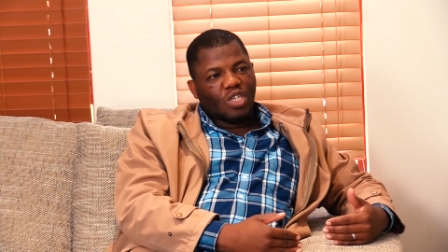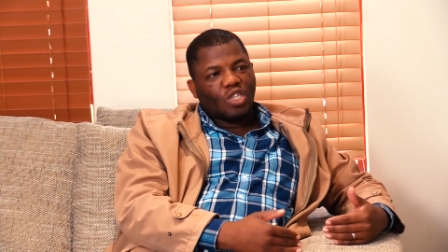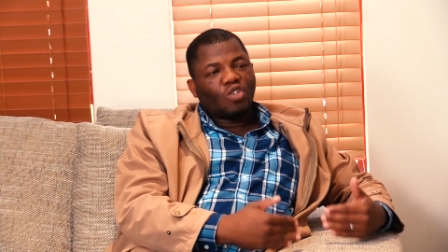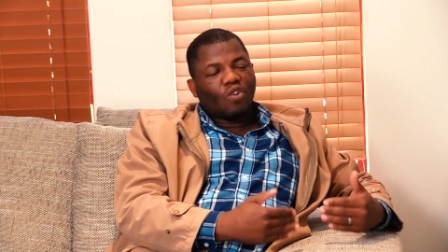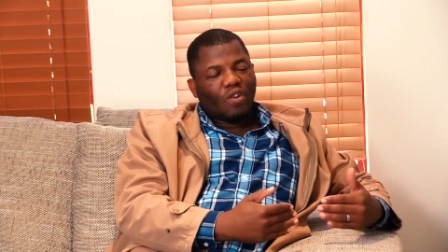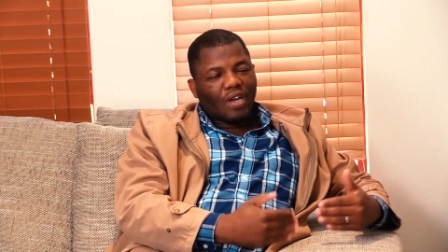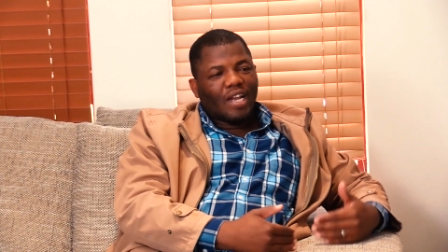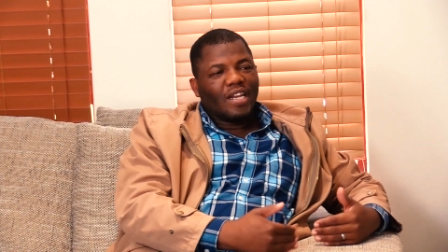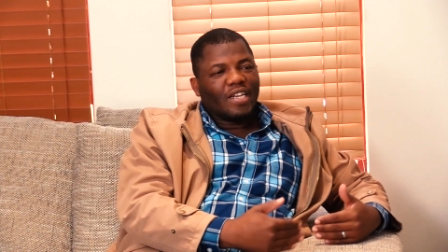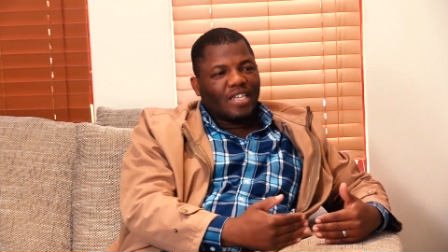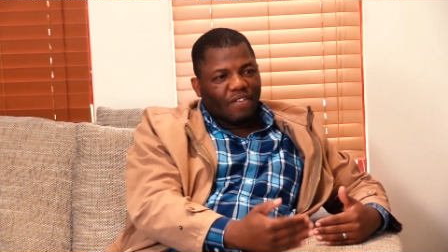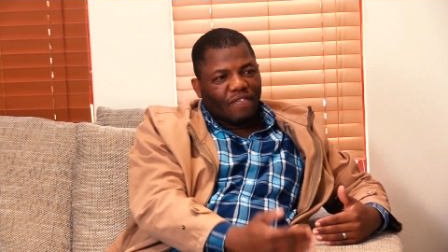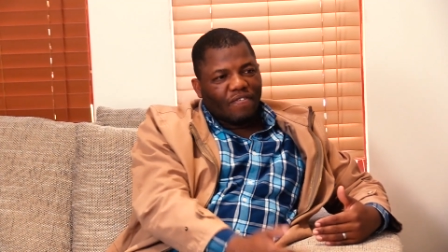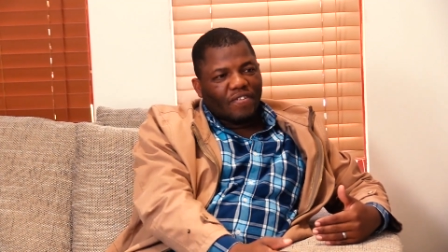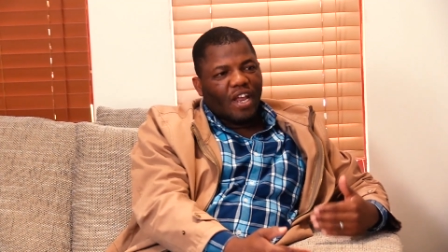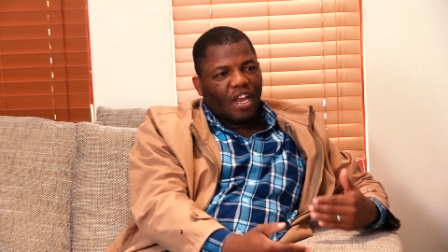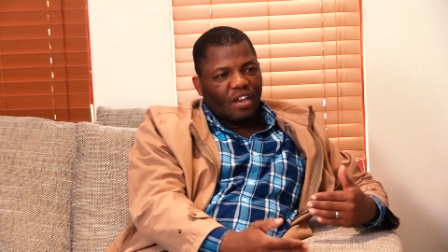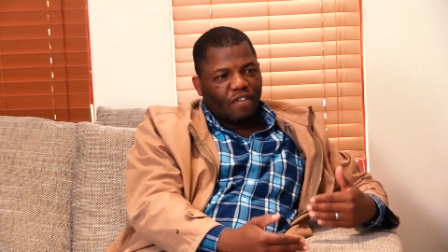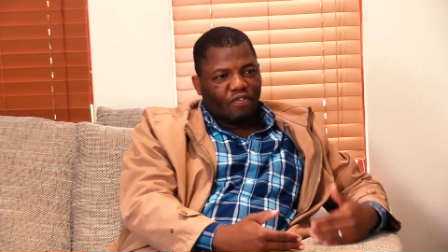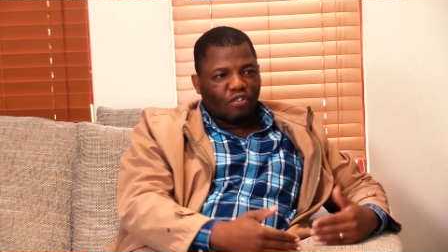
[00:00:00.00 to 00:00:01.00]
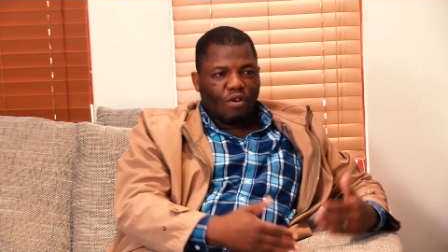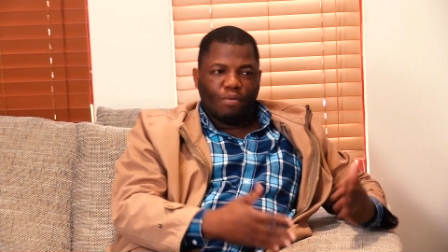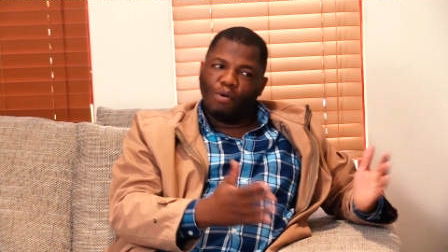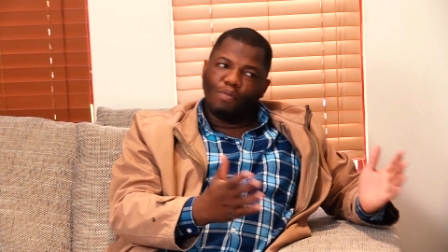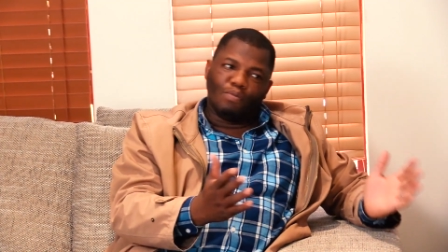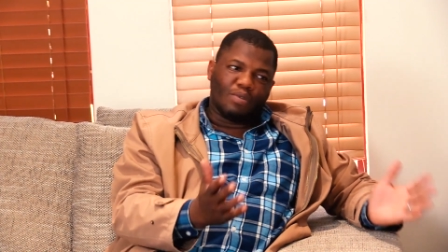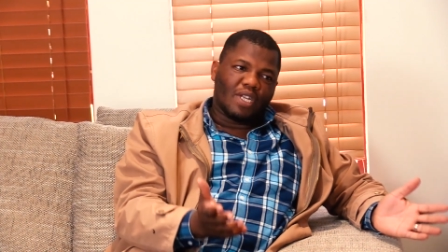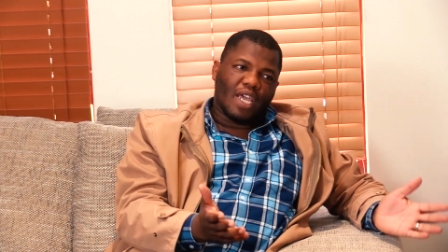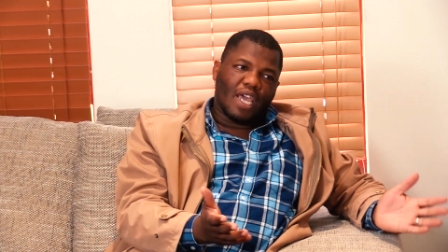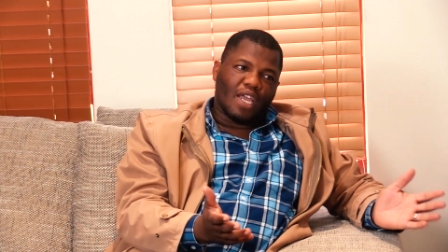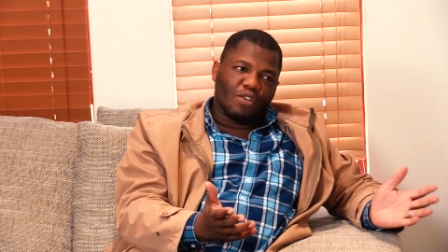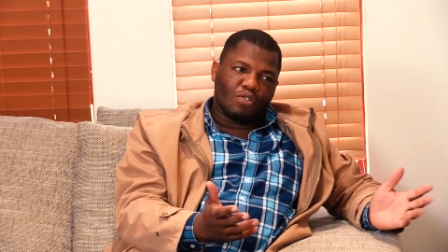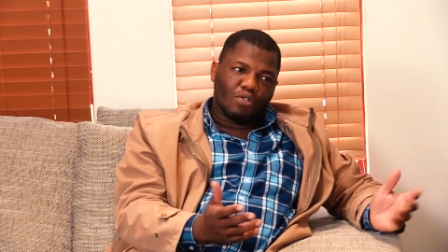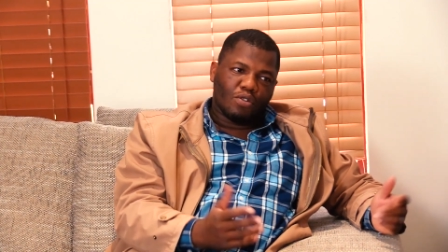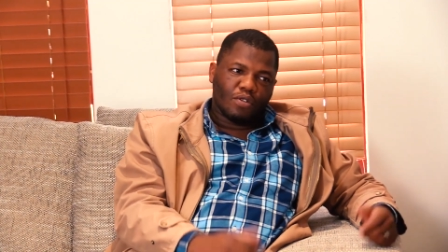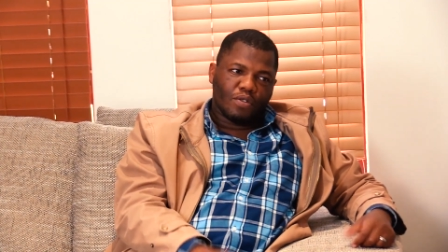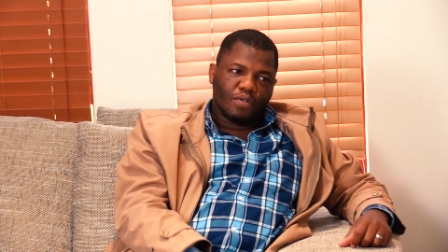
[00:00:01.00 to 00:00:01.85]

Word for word: is totally different from umthetho